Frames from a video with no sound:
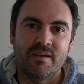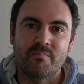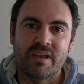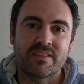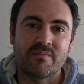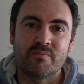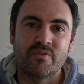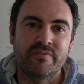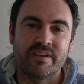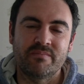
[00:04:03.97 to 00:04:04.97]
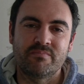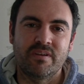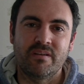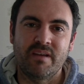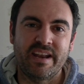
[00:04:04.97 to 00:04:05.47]
make the movie
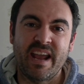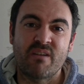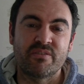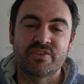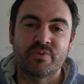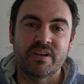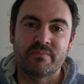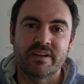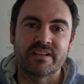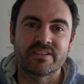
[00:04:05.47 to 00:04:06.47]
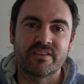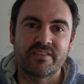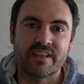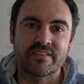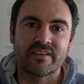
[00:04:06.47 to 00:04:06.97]
an hour and 20 minutes, I
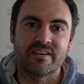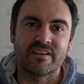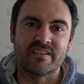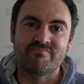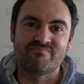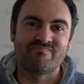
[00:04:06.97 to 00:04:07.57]
think that